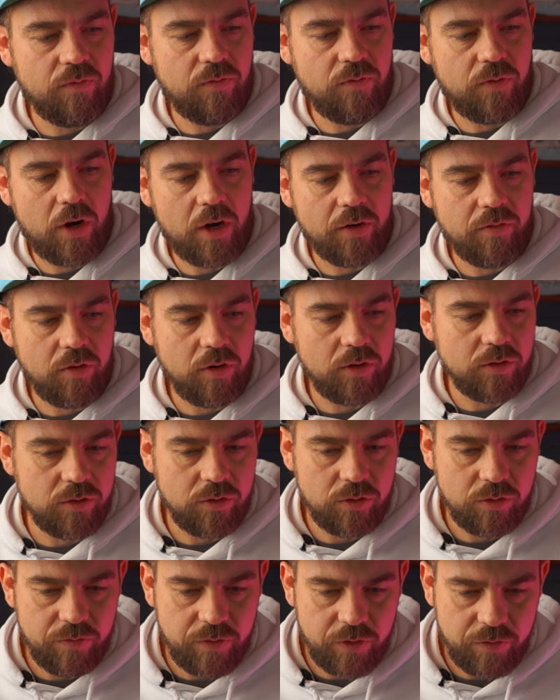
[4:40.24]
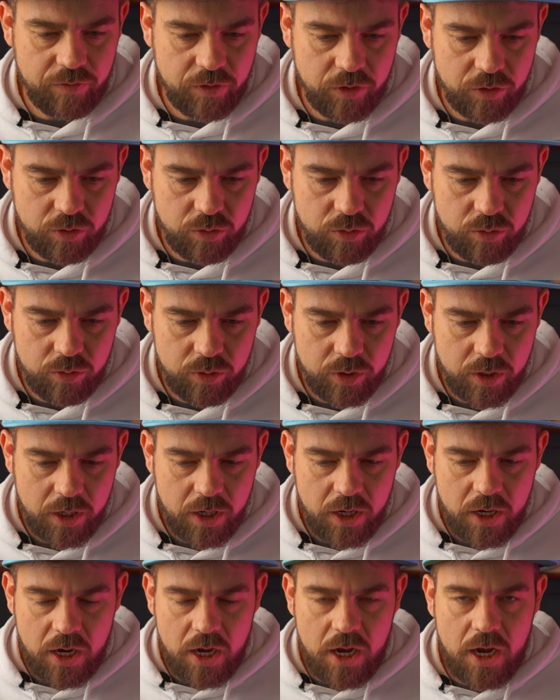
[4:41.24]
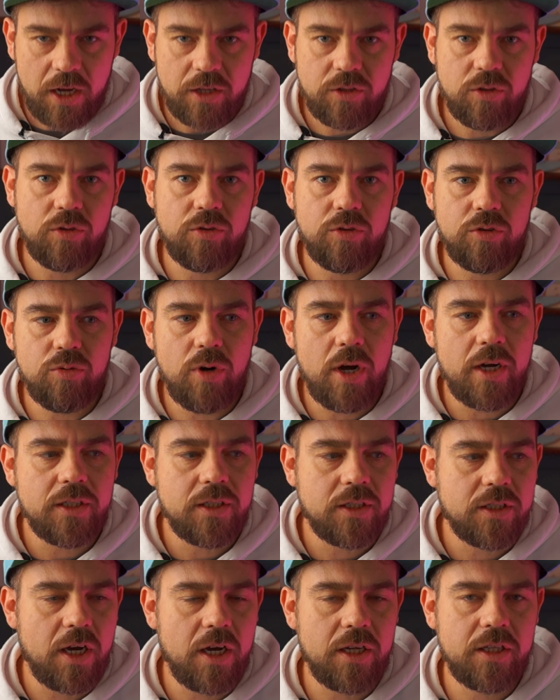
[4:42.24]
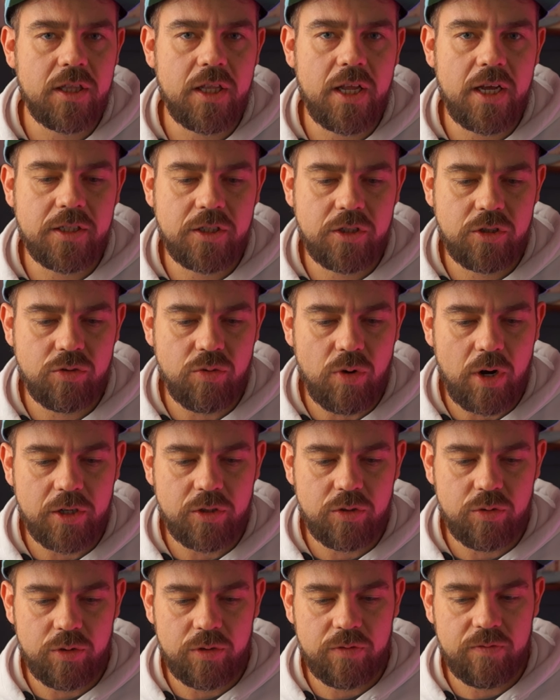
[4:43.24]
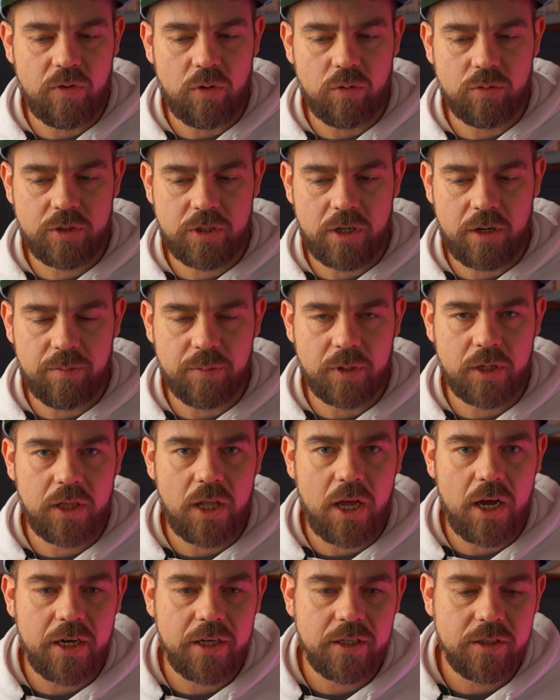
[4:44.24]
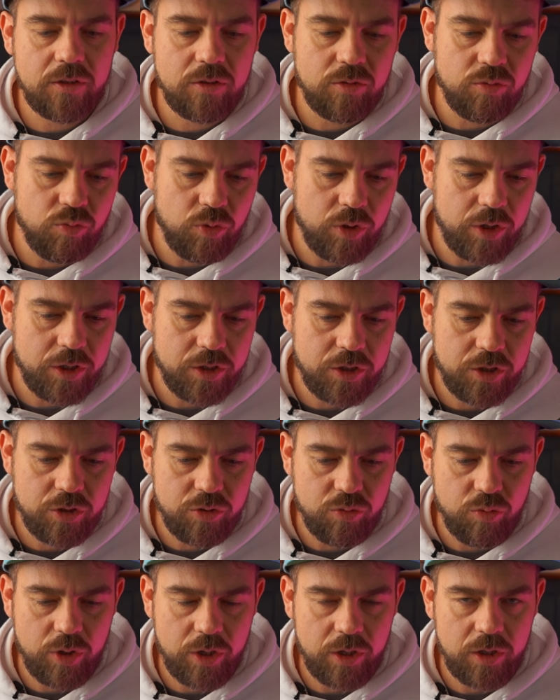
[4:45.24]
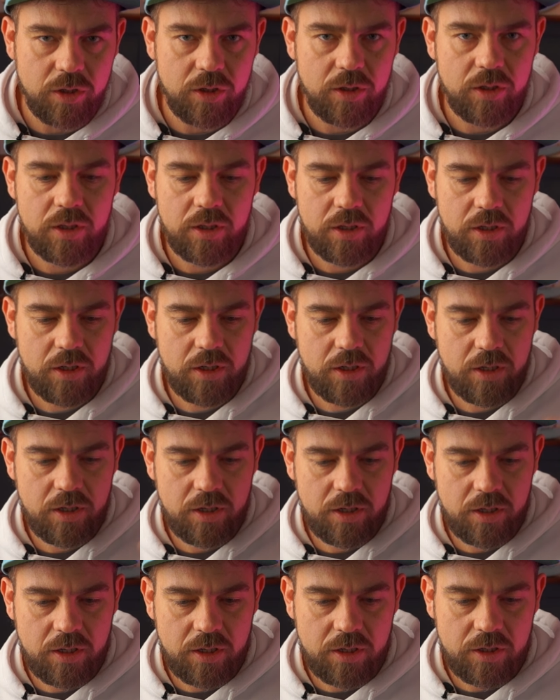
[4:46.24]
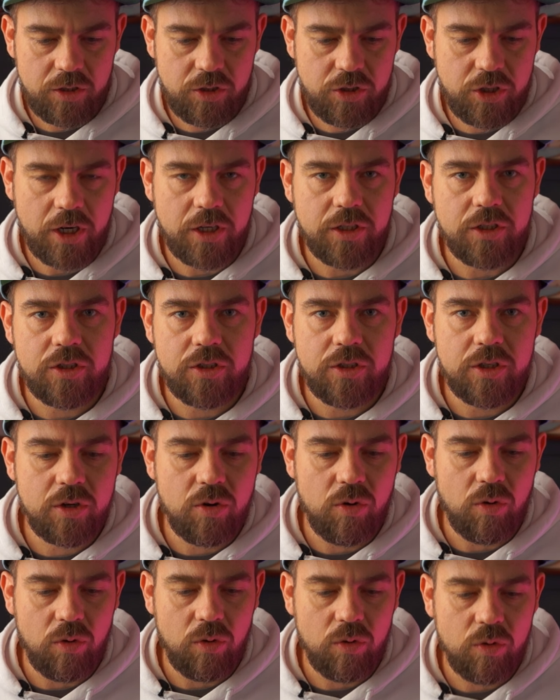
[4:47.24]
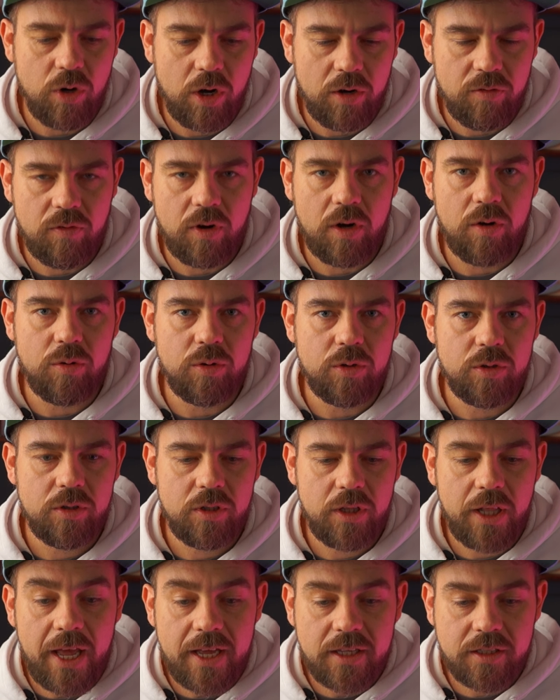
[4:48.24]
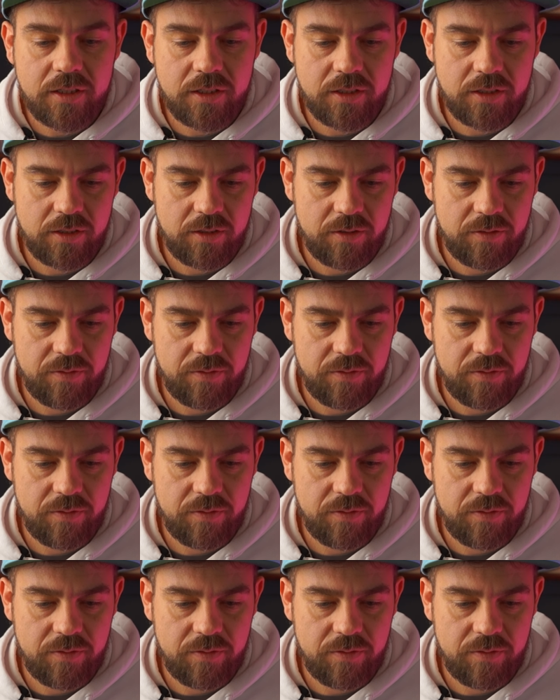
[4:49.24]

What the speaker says: 552. And on the right side, let's try to invoke some client which will change the color of our LEDs.